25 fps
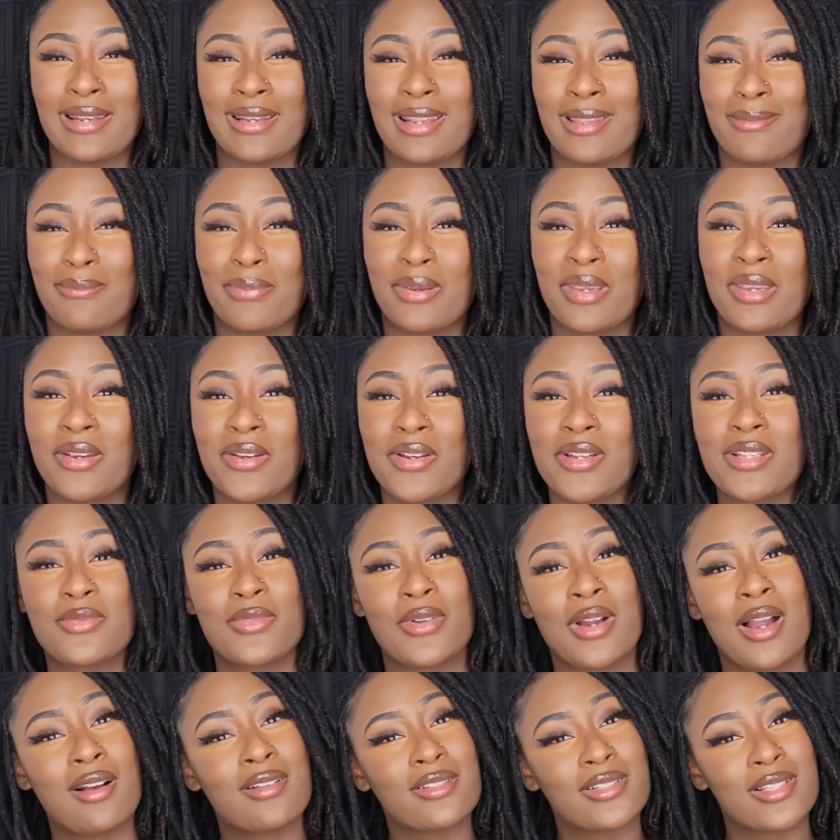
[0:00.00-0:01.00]
and then periods
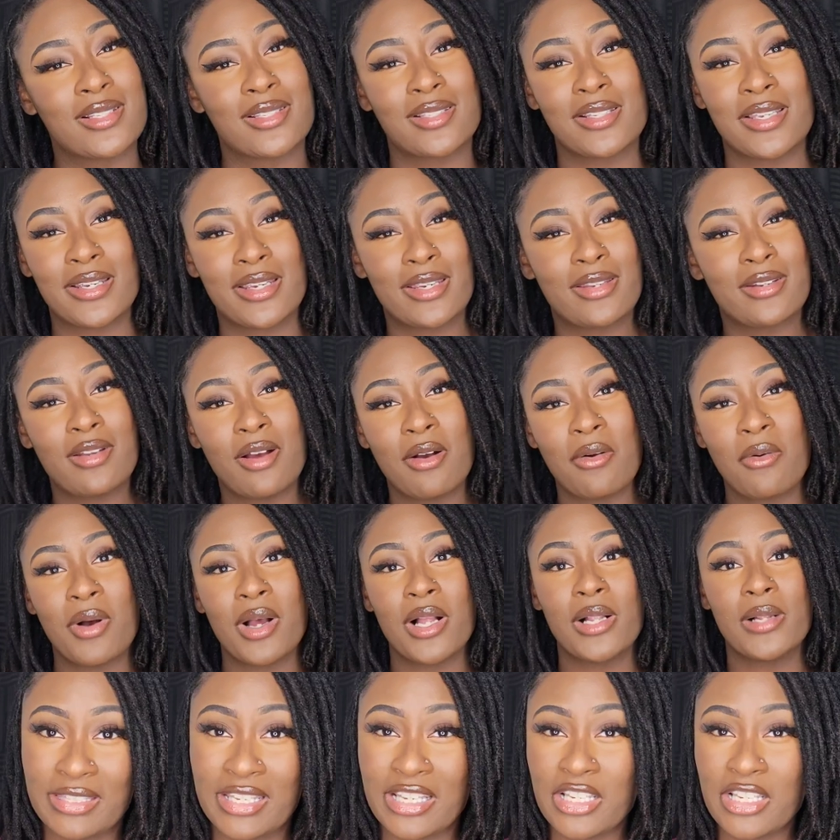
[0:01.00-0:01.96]
where I was just like, you know what,